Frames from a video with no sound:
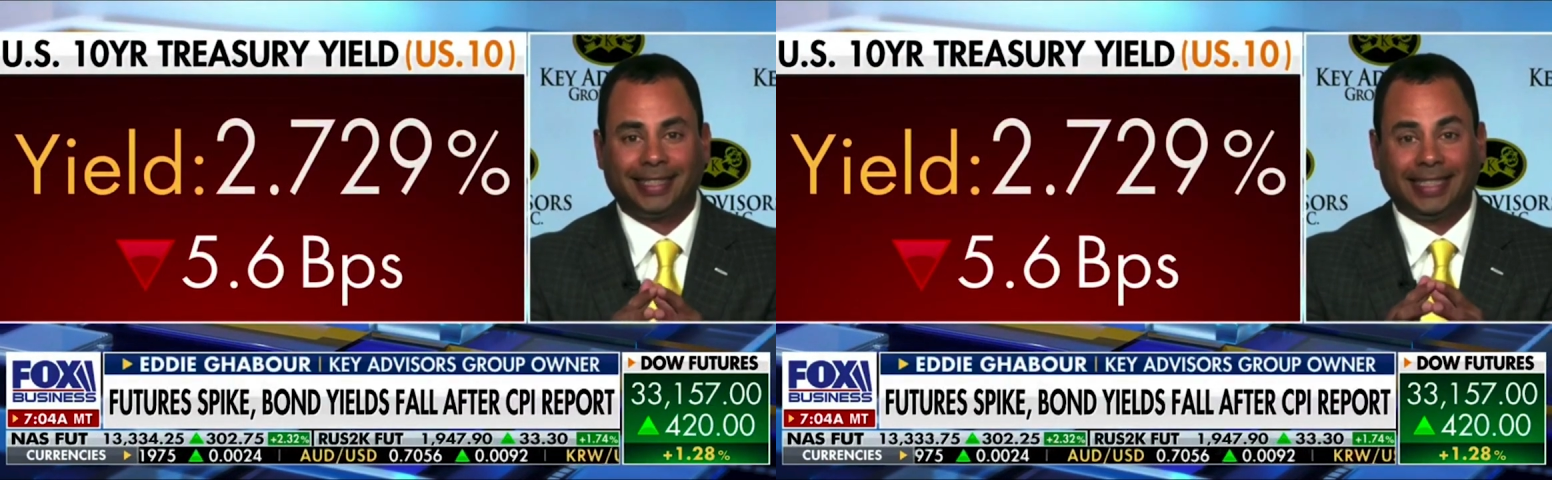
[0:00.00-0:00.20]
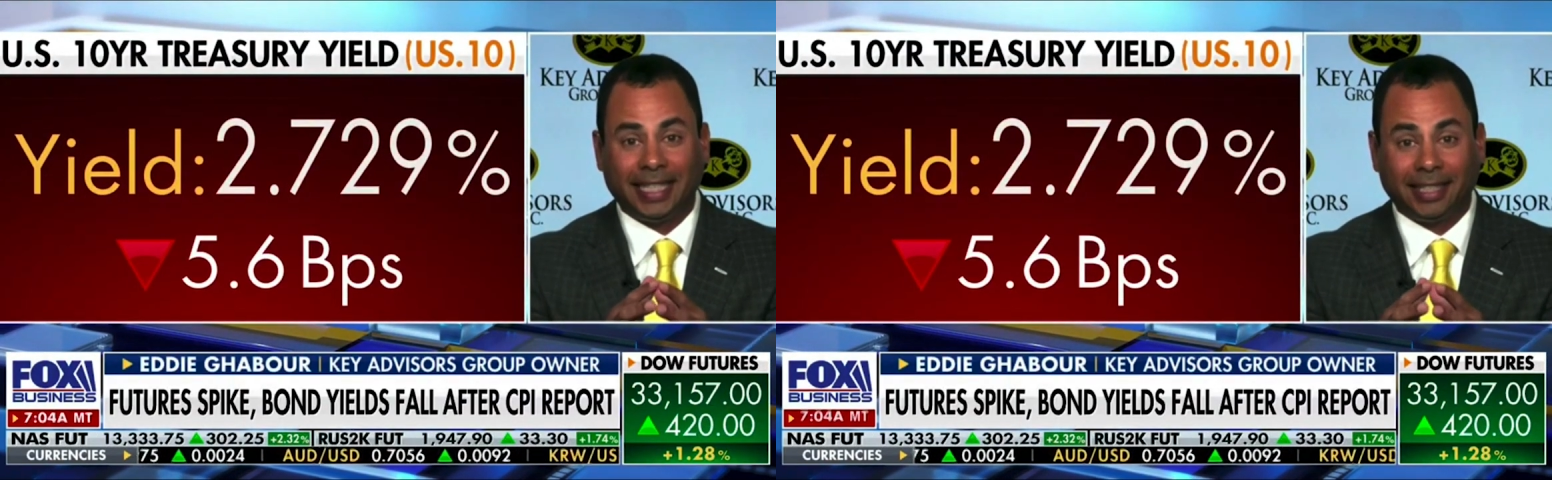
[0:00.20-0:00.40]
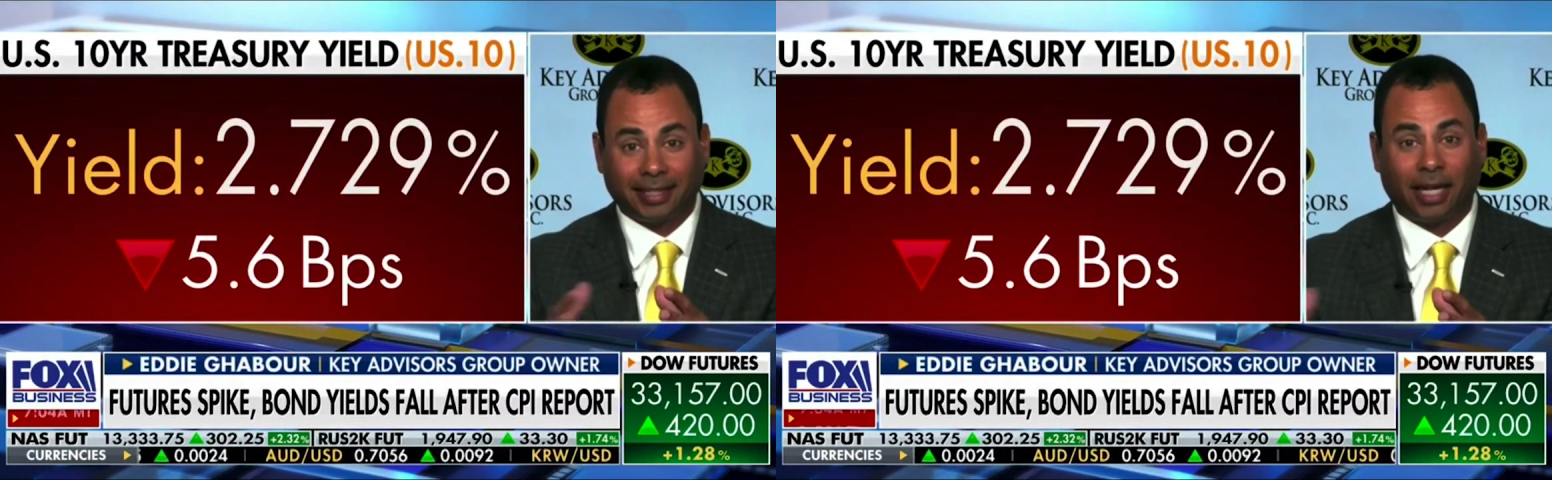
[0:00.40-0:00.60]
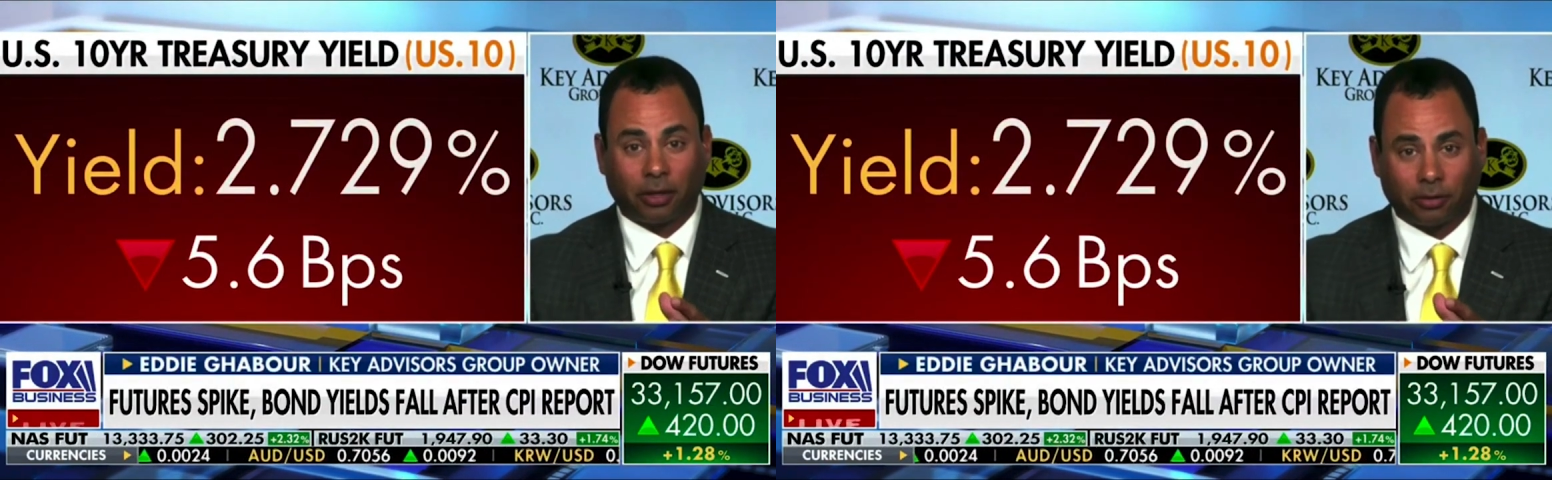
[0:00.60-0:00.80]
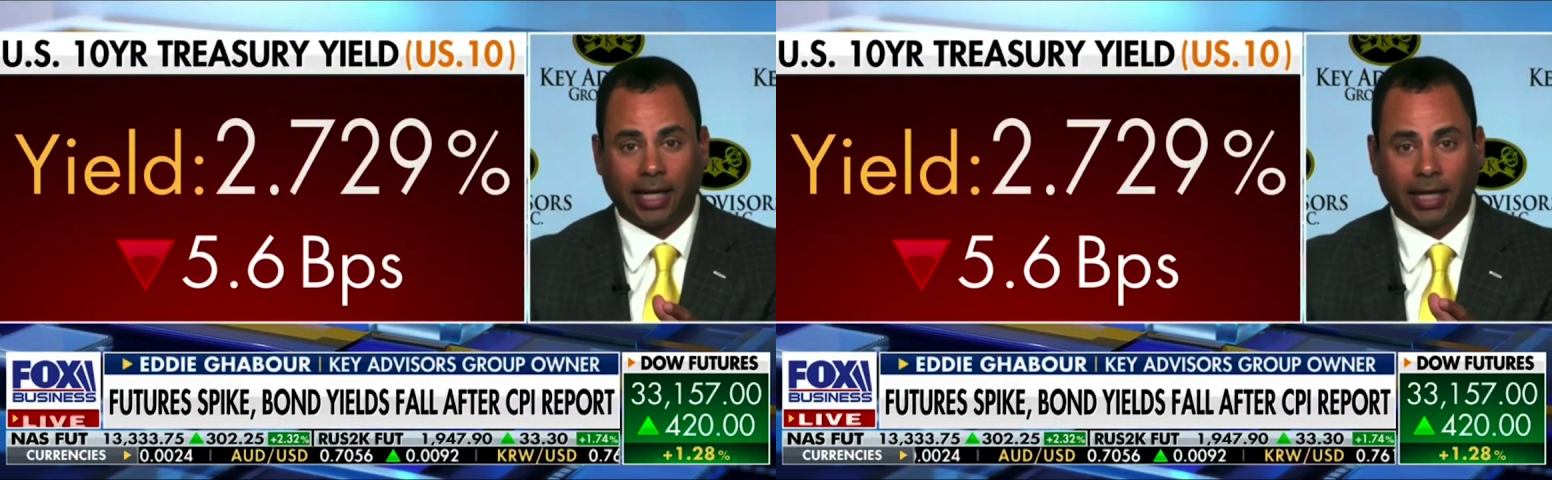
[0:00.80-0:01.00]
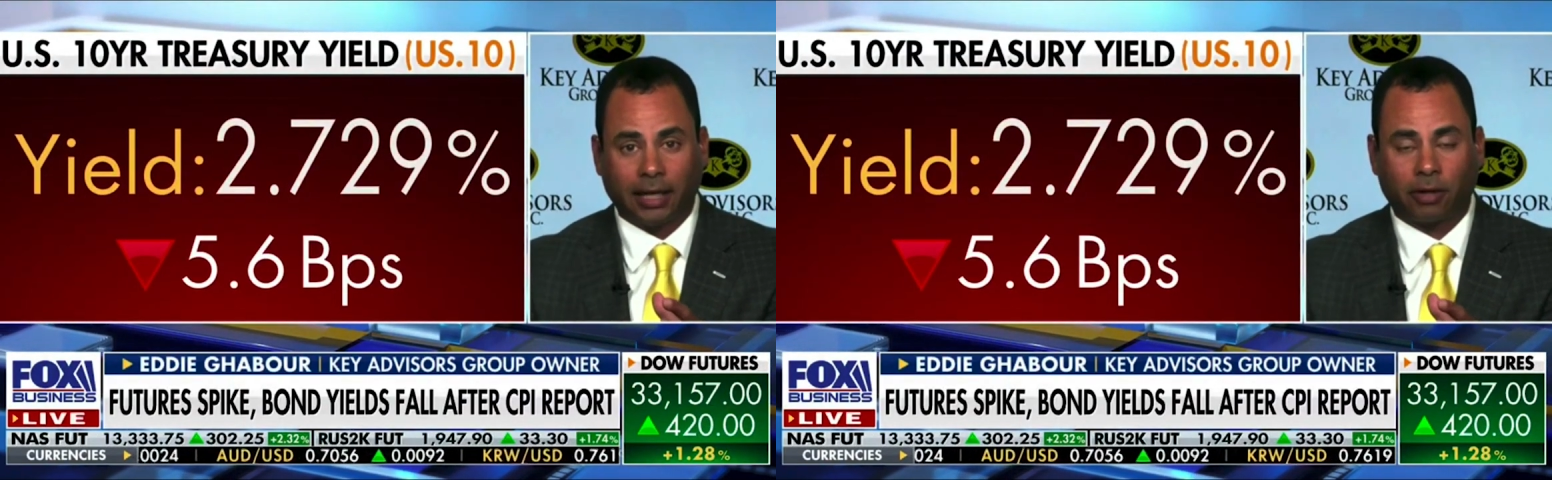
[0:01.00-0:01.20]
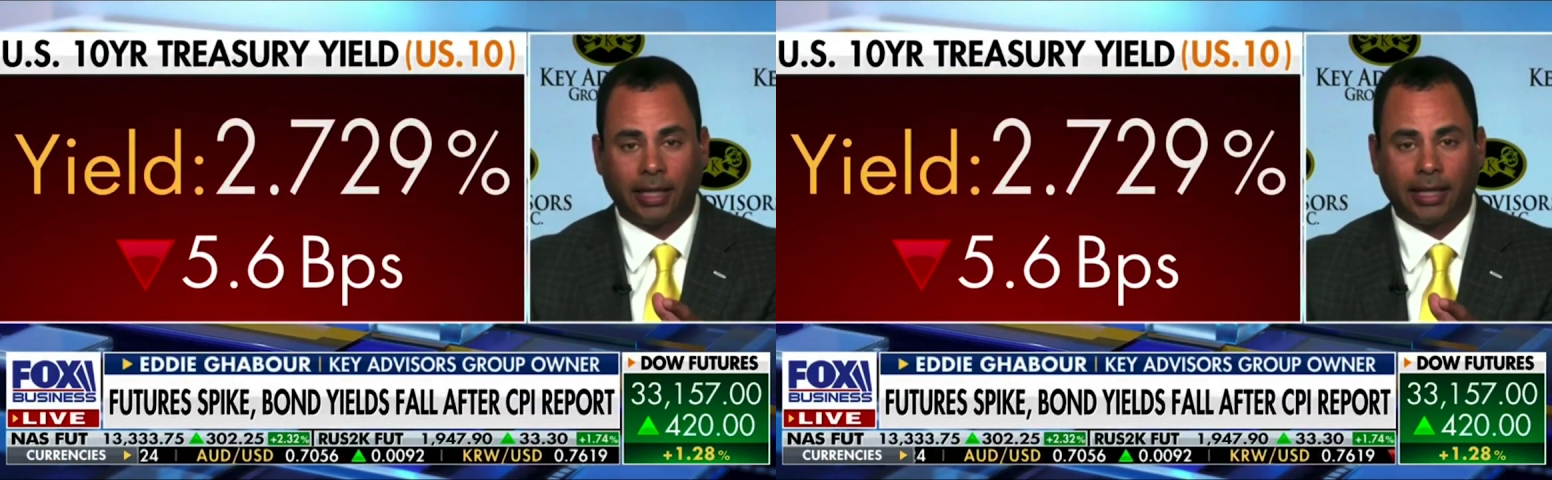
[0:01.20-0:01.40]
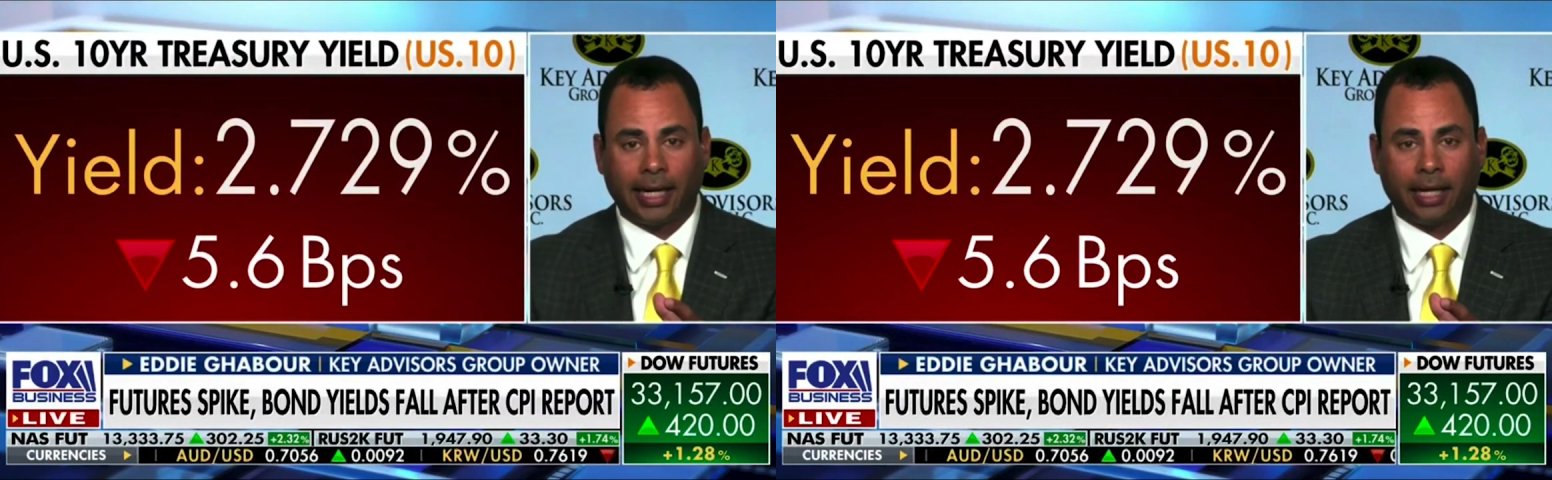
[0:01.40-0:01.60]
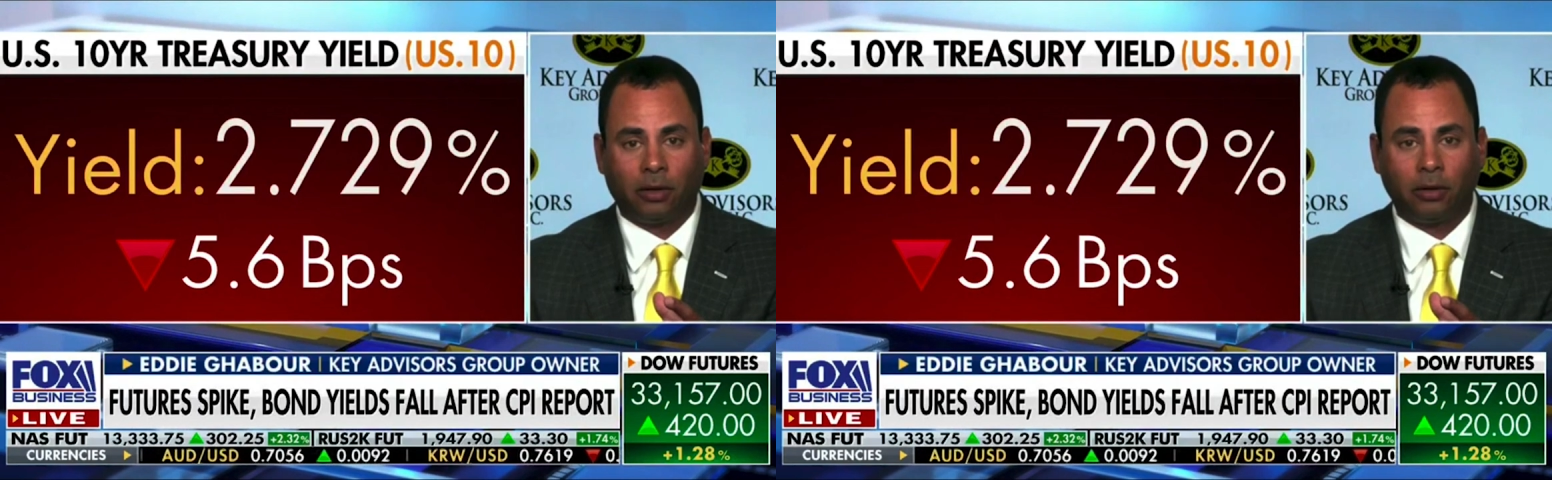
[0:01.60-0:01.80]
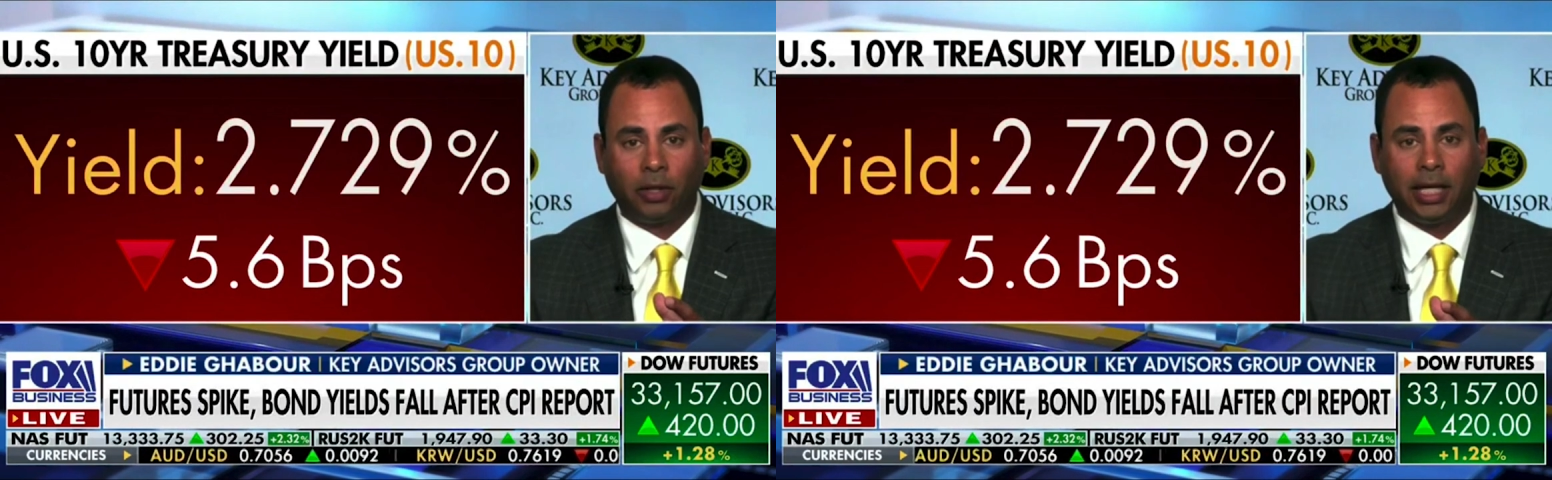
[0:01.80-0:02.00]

decelerating right now.